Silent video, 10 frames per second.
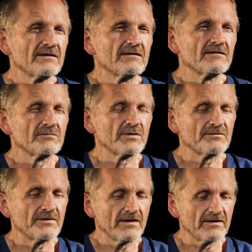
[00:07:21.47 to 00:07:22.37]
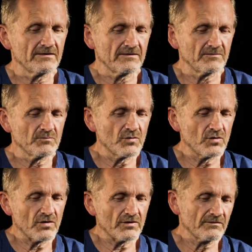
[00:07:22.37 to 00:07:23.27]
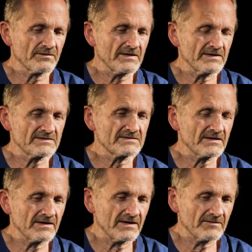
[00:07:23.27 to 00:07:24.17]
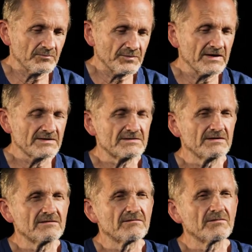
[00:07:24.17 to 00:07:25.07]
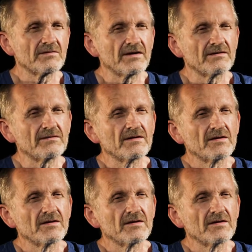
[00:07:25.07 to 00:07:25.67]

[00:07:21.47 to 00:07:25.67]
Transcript: we find more of these in patients, then